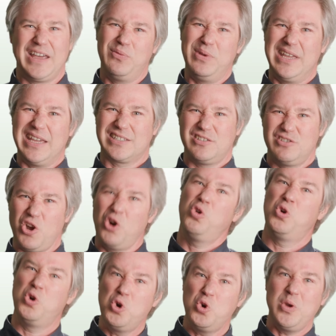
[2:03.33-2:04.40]
that we get to know
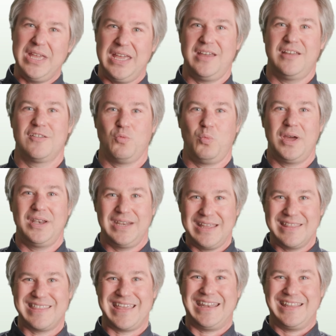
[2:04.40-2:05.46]
who he is, what it
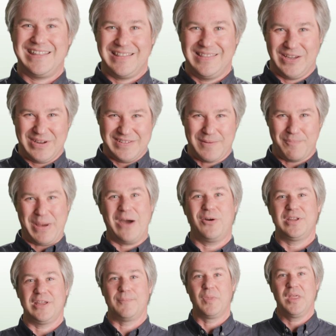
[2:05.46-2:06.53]
is that is, there is
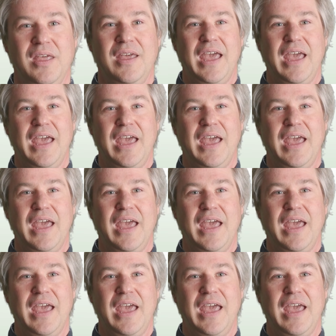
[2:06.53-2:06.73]
about him.